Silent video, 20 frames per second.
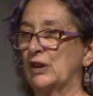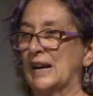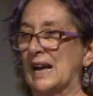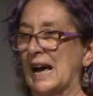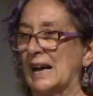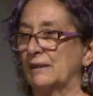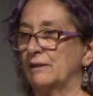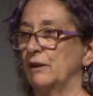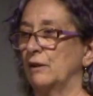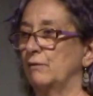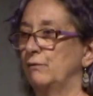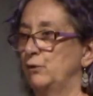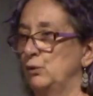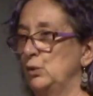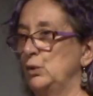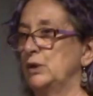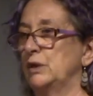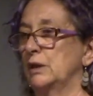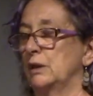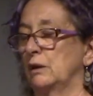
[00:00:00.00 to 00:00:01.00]
kata
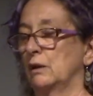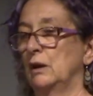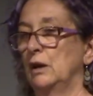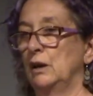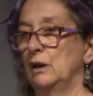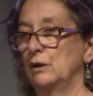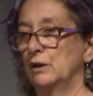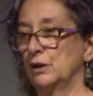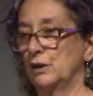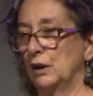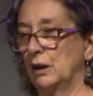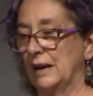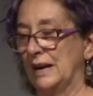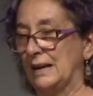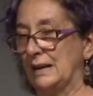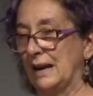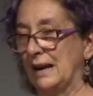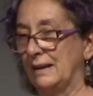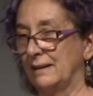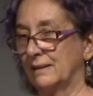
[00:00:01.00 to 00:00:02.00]
phusin, that
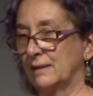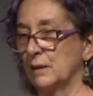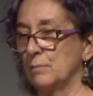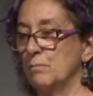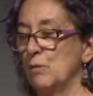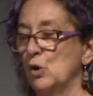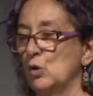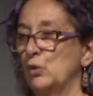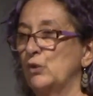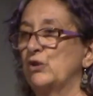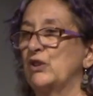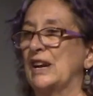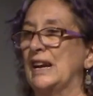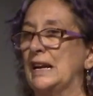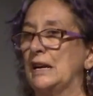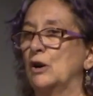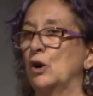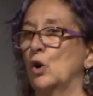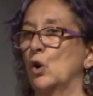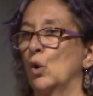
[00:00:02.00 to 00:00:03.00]
is the most
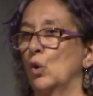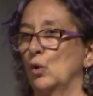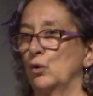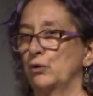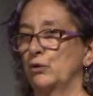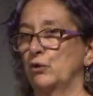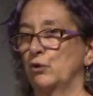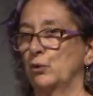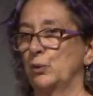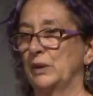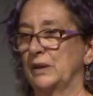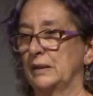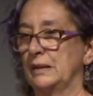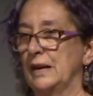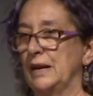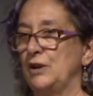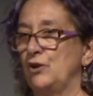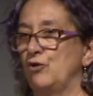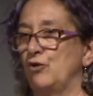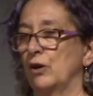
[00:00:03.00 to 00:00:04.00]
in accordance with
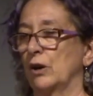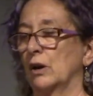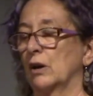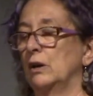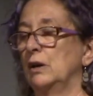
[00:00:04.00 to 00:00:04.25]
nature